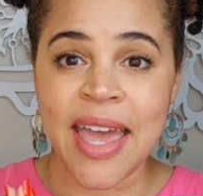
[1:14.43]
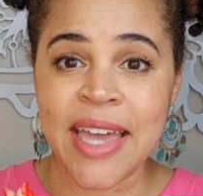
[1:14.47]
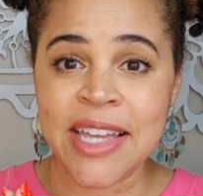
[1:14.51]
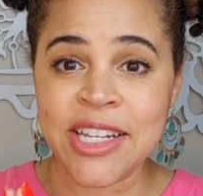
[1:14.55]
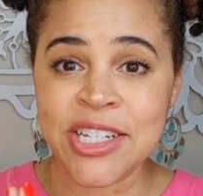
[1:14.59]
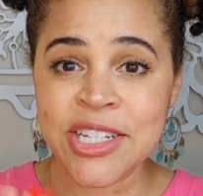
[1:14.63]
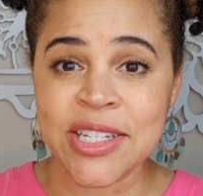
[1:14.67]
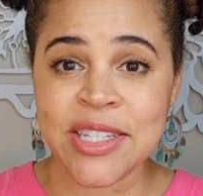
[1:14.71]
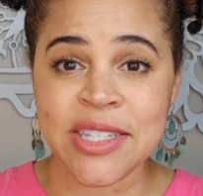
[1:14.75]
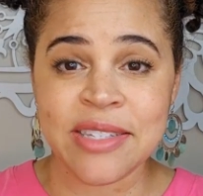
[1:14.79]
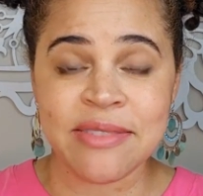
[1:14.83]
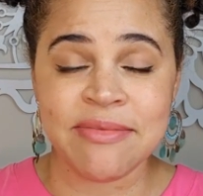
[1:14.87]

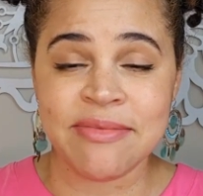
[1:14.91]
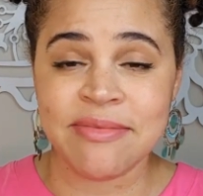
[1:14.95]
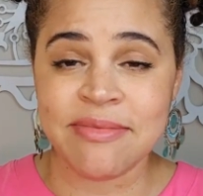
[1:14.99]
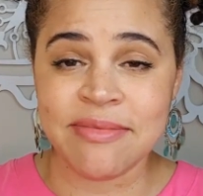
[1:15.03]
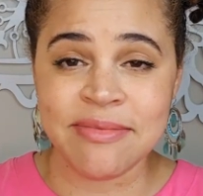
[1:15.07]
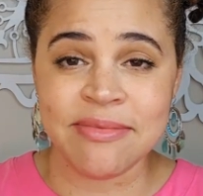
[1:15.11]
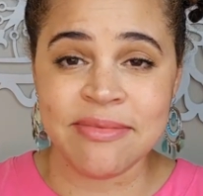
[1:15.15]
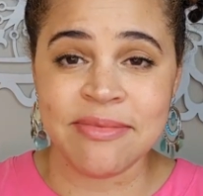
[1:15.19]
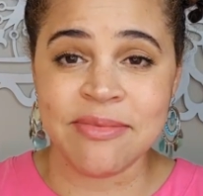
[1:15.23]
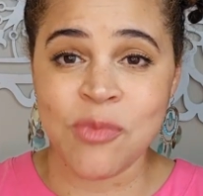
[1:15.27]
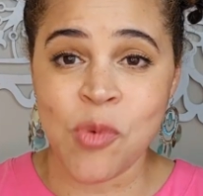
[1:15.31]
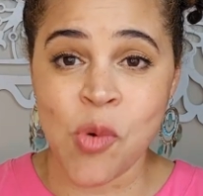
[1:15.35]
and just
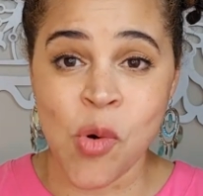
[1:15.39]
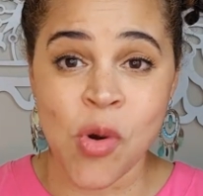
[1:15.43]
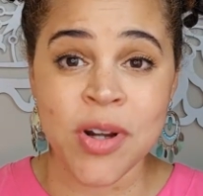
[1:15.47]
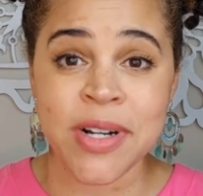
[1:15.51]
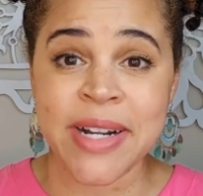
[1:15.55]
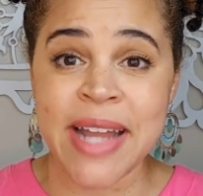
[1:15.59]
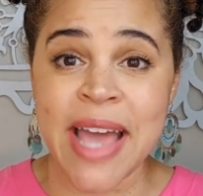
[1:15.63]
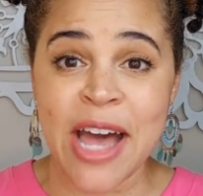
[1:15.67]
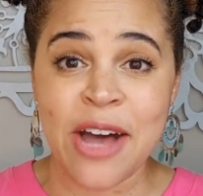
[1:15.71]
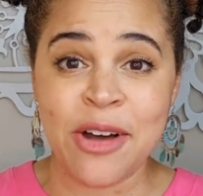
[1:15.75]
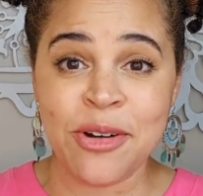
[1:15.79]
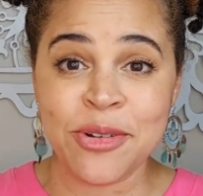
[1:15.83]

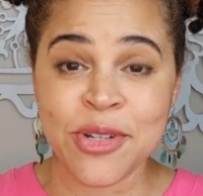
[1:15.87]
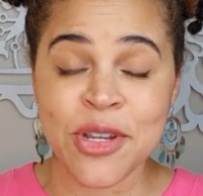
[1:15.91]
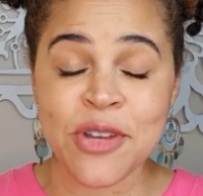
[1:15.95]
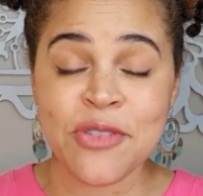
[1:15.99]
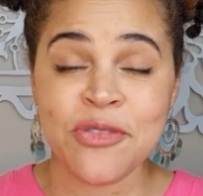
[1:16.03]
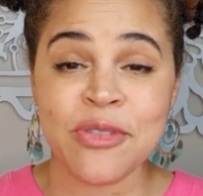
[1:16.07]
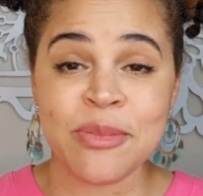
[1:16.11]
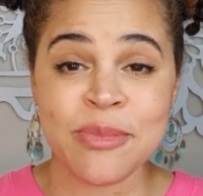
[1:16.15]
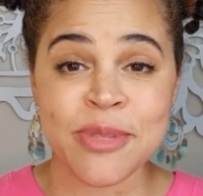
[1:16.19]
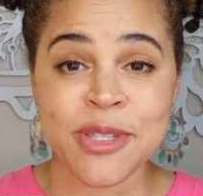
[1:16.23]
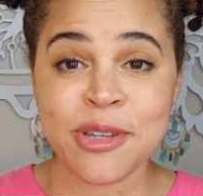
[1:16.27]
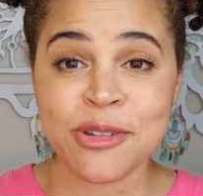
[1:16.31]
worn out
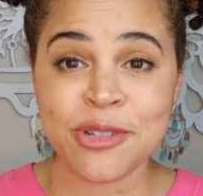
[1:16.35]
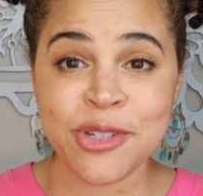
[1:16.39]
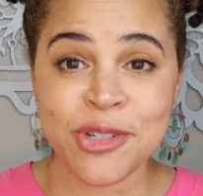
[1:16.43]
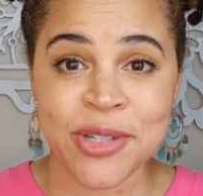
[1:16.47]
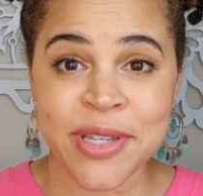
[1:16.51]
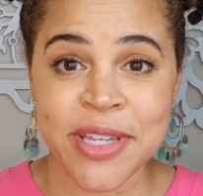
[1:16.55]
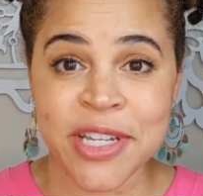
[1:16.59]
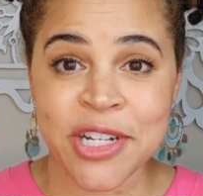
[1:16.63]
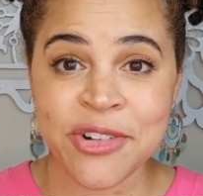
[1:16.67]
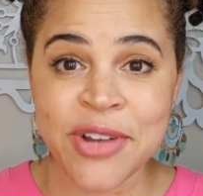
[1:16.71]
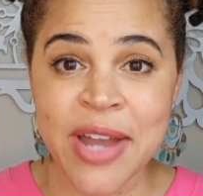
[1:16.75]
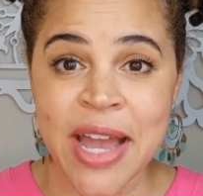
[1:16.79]
from
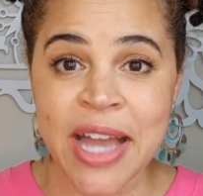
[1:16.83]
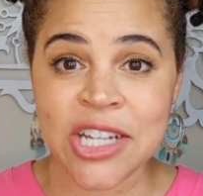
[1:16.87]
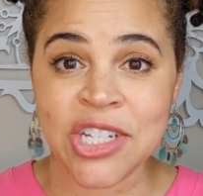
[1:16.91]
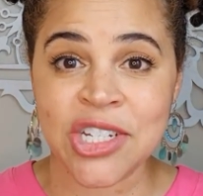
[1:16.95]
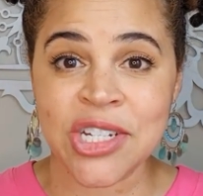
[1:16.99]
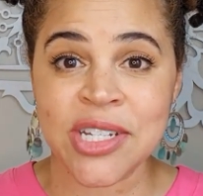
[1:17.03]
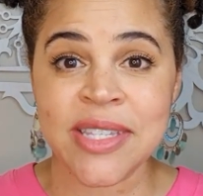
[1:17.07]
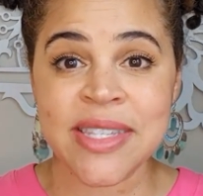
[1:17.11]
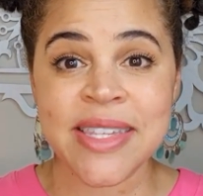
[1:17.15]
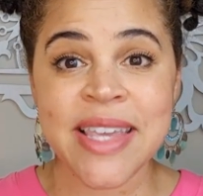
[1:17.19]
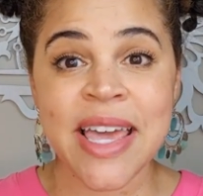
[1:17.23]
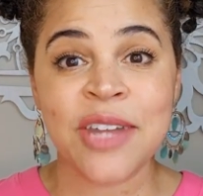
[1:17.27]
social
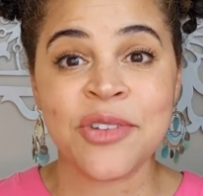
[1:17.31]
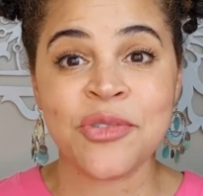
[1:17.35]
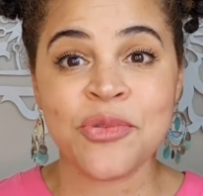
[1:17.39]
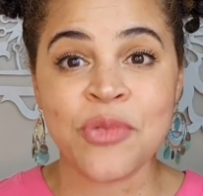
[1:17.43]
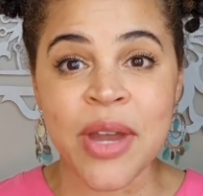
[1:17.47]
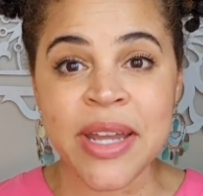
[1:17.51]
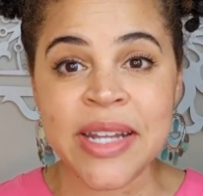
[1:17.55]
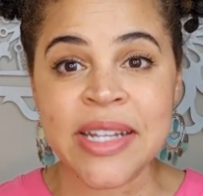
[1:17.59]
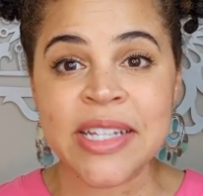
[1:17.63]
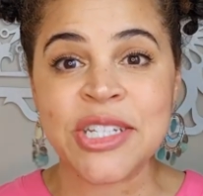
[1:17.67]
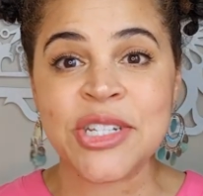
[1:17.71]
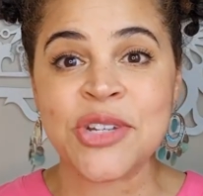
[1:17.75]
interactions and
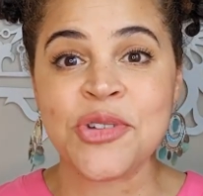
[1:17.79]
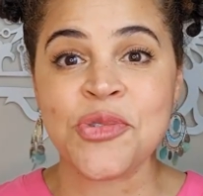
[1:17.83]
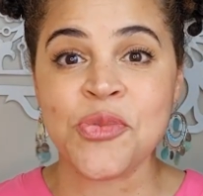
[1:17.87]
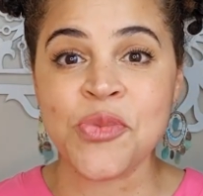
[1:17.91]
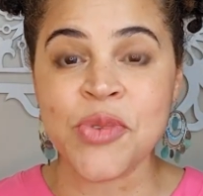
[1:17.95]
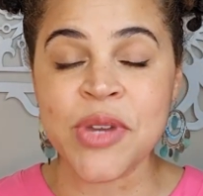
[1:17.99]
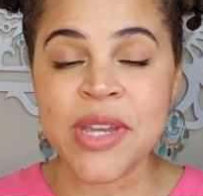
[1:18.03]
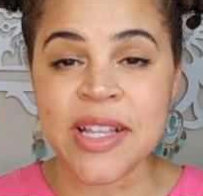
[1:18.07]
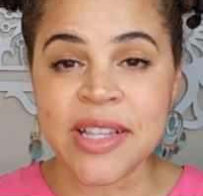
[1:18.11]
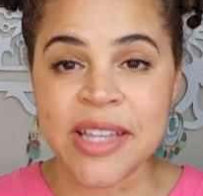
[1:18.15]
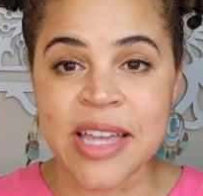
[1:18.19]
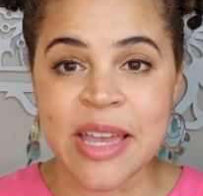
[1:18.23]
ready to
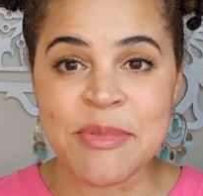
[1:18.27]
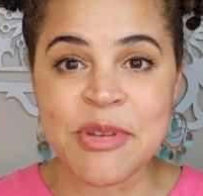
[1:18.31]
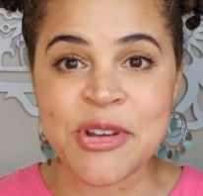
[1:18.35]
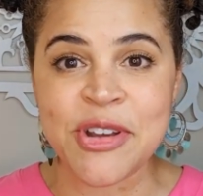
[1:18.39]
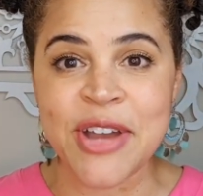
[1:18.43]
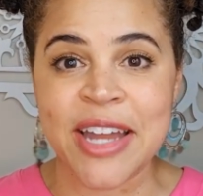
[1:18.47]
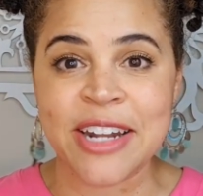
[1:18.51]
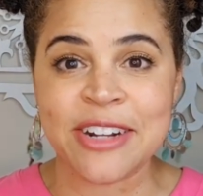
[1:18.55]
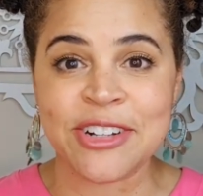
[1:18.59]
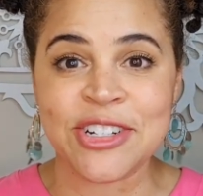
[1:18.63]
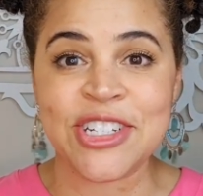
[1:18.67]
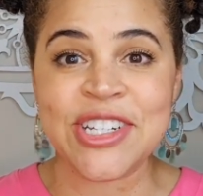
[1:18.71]
reclaim
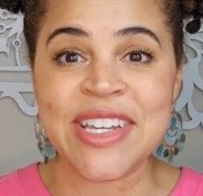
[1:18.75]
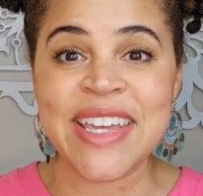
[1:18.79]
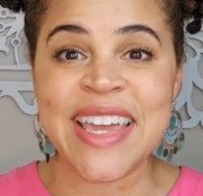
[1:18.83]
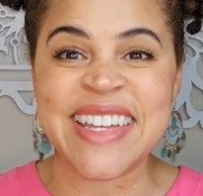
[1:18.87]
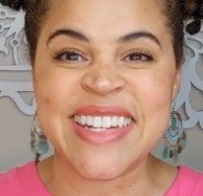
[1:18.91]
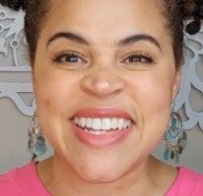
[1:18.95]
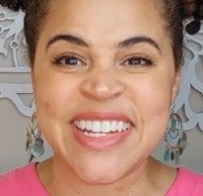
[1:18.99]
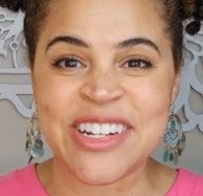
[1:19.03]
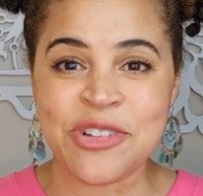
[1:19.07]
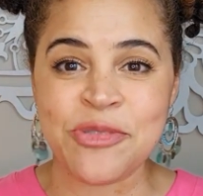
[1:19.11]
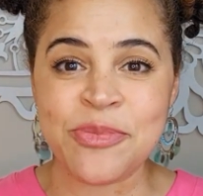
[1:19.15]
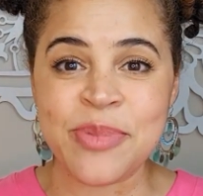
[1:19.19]
your energy
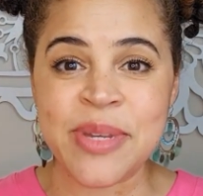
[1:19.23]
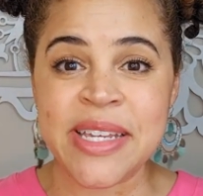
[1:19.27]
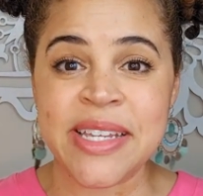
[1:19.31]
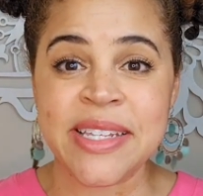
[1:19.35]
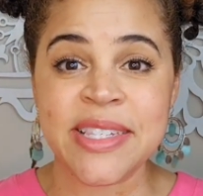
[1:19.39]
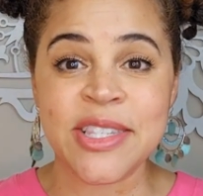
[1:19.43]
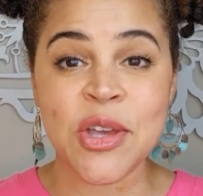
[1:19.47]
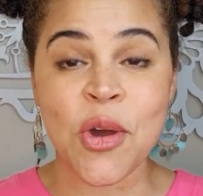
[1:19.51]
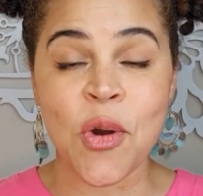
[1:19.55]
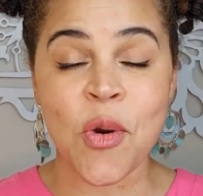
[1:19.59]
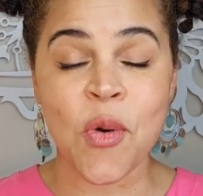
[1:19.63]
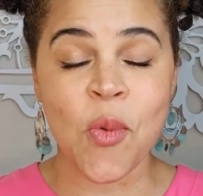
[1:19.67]
and inner
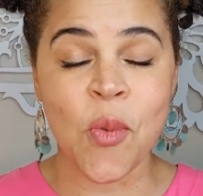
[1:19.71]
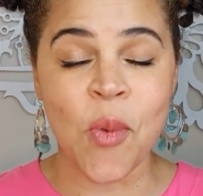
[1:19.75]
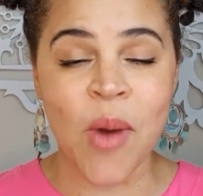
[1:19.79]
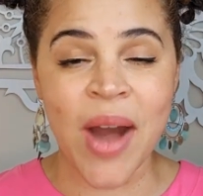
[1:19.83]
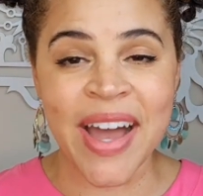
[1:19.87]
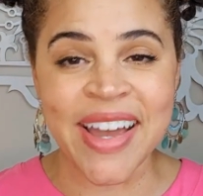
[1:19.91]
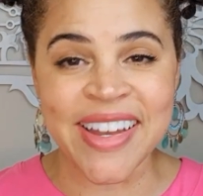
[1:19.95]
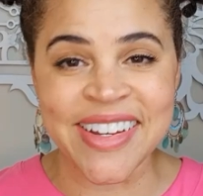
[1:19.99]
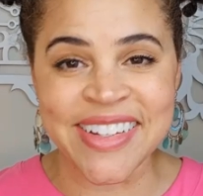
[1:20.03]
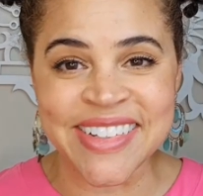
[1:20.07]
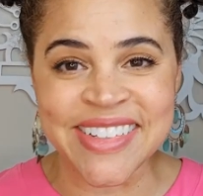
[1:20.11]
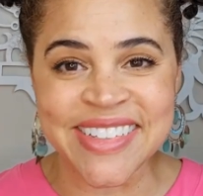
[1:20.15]
peace
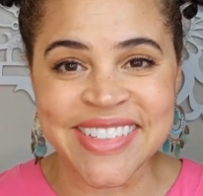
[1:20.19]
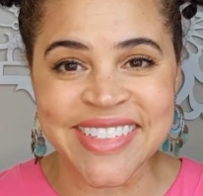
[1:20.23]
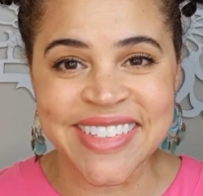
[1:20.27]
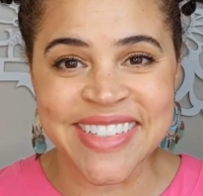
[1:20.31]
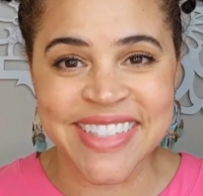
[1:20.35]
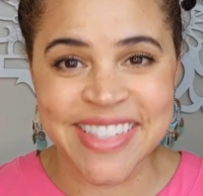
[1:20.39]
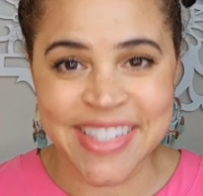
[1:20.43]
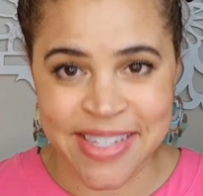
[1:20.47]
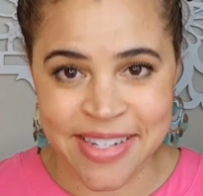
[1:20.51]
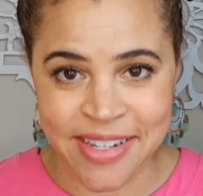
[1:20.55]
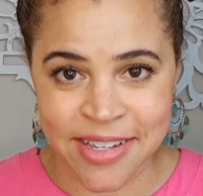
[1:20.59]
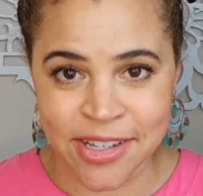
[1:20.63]
while
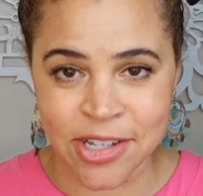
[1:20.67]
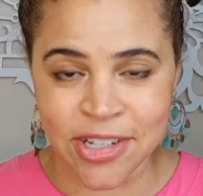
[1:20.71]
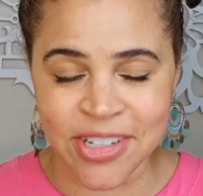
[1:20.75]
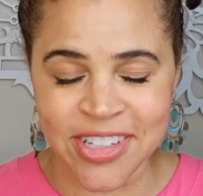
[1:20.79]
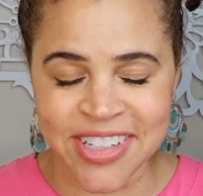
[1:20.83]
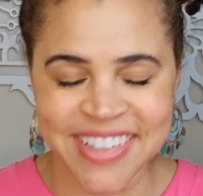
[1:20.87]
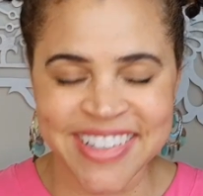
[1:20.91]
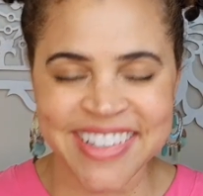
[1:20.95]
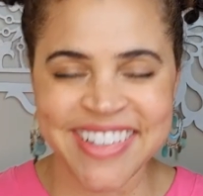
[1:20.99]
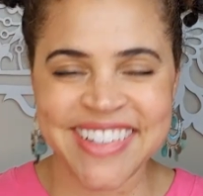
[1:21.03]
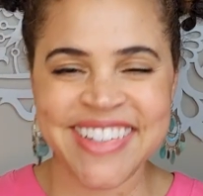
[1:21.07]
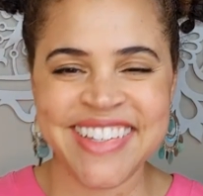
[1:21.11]

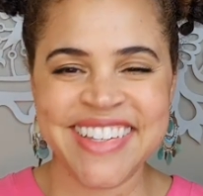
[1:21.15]
still